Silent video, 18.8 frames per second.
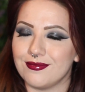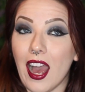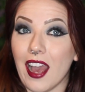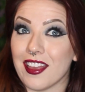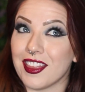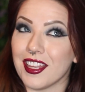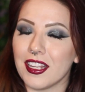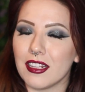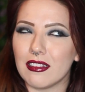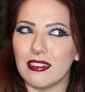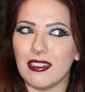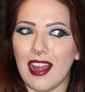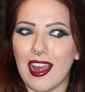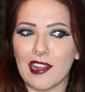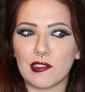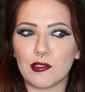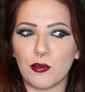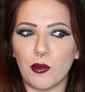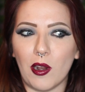I think the
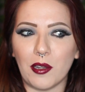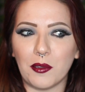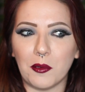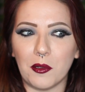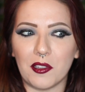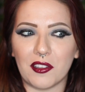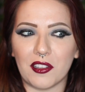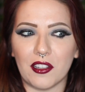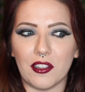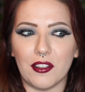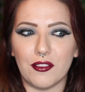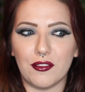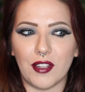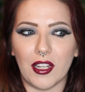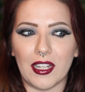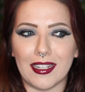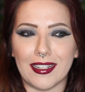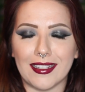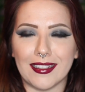last one was of
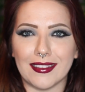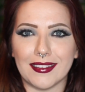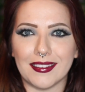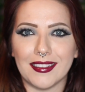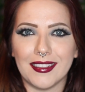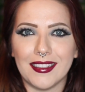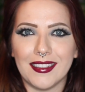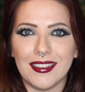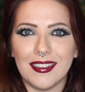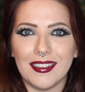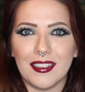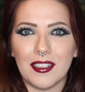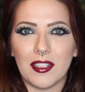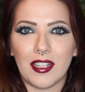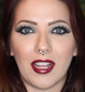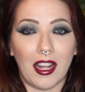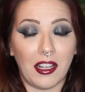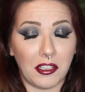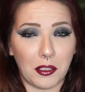
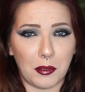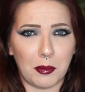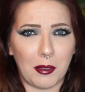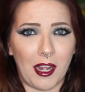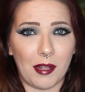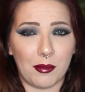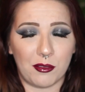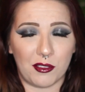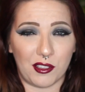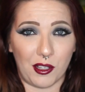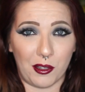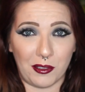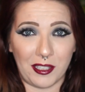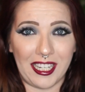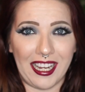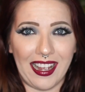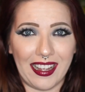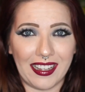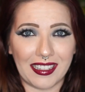ColourPop's
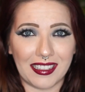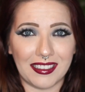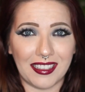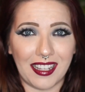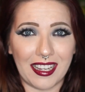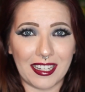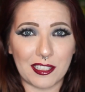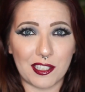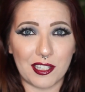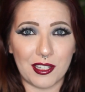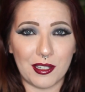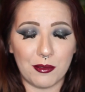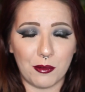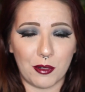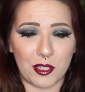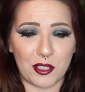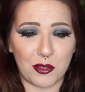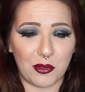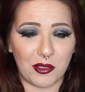Zodiac collection,
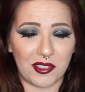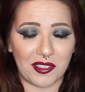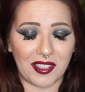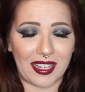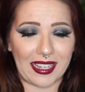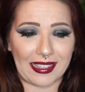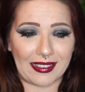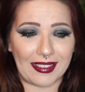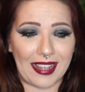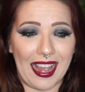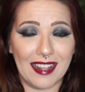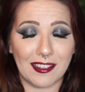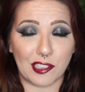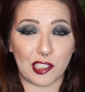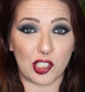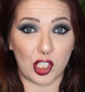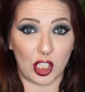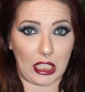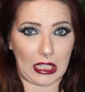which was like
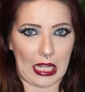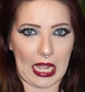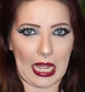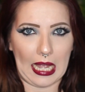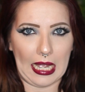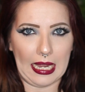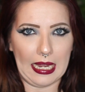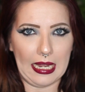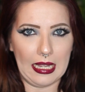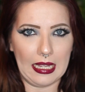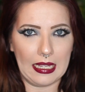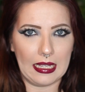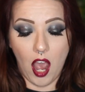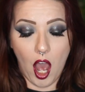last July.